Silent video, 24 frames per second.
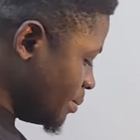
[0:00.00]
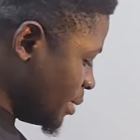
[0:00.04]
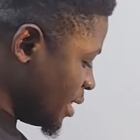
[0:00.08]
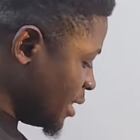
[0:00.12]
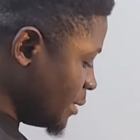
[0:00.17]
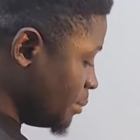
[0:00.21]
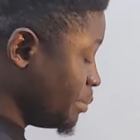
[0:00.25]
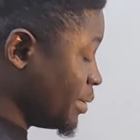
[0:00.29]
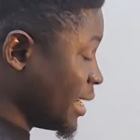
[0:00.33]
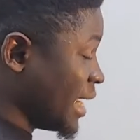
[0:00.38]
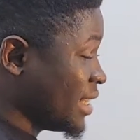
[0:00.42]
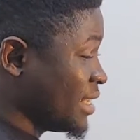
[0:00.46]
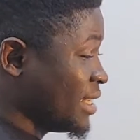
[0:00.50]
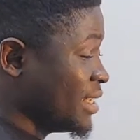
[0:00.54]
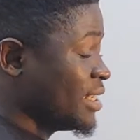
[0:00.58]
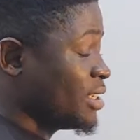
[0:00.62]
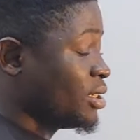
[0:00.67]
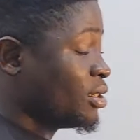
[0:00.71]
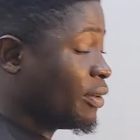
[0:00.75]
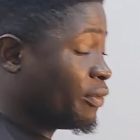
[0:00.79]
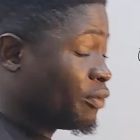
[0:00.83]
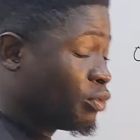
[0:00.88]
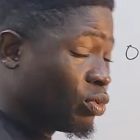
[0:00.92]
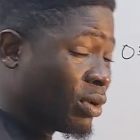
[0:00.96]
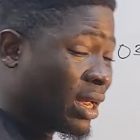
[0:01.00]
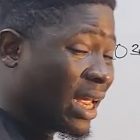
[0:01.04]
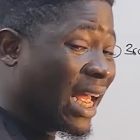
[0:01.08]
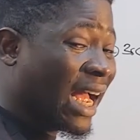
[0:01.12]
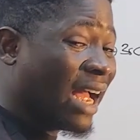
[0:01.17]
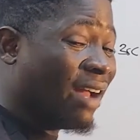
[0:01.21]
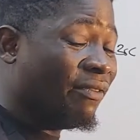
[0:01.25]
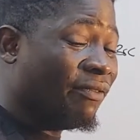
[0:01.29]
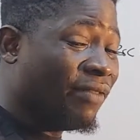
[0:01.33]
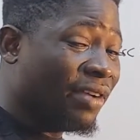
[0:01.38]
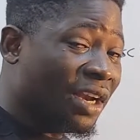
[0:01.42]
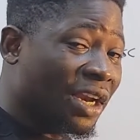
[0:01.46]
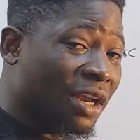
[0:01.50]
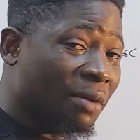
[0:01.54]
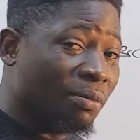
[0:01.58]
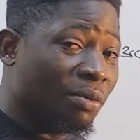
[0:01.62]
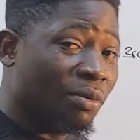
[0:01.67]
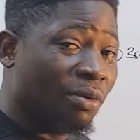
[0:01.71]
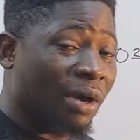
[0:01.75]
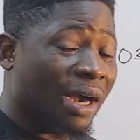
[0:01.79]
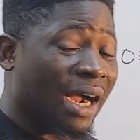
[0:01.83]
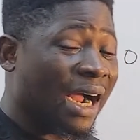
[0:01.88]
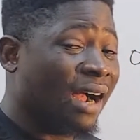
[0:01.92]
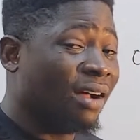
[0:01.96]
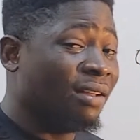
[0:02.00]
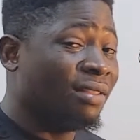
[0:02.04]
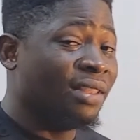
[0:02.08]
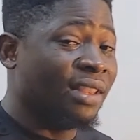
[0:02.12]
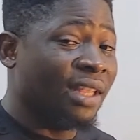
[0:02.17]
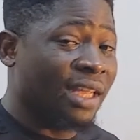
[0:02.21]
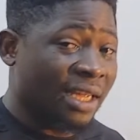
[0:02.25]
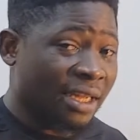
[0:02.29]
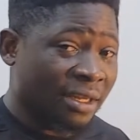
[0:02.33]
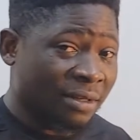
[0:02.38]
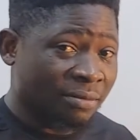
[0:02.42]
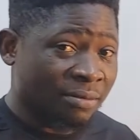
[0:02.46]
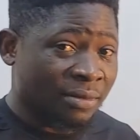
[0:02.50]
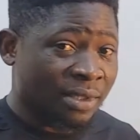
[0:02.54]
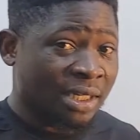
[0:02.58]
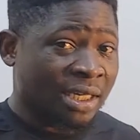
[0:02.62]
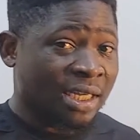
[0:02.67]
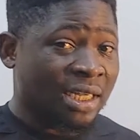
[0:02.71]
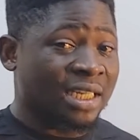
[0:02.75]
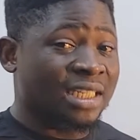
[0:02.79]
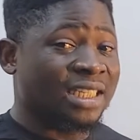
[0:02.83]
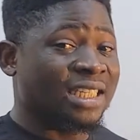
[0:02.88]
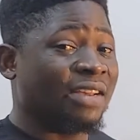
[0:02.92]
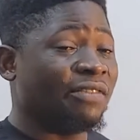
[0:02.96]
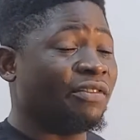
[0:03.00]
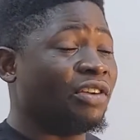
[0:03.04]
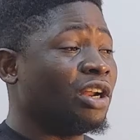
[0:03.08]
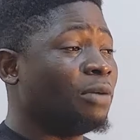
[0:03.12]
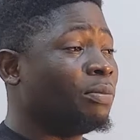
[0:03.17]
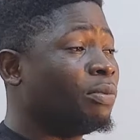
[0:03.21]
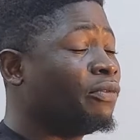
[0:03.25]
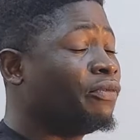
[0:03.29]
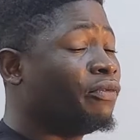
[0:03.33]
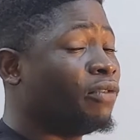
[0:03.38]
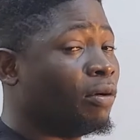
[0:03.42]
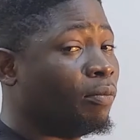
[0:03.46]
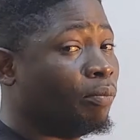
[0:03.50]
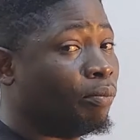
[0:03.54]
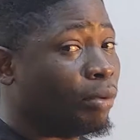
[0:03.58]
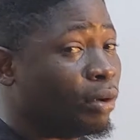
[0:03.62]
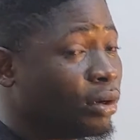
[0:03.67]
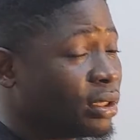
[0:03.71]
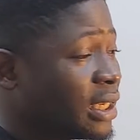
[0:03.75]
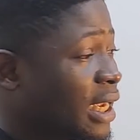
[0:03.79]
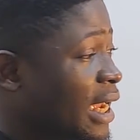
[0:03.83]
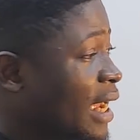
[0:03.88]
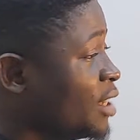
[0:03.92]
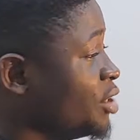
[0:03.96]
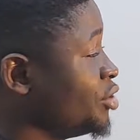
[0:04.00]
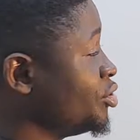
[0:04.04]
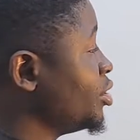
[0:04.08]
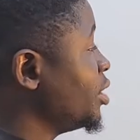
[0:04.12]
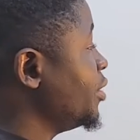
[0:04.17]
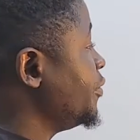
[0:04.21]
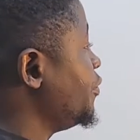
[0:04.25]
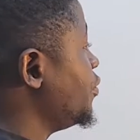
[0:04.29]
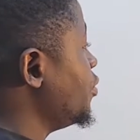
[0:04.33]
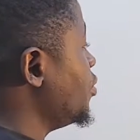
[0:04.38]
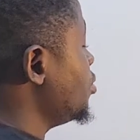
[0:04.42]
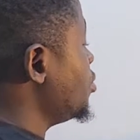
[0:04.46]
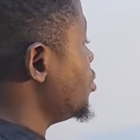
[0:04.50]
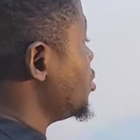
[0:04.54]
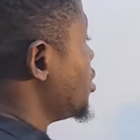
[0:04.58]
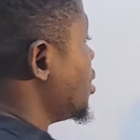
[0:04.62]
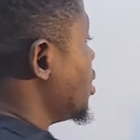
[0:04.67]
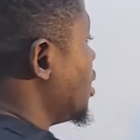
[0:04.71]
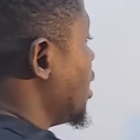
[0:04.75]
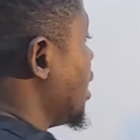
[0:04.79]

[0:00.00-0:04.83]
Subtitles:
CBT practice software available out there. It's available for both Android and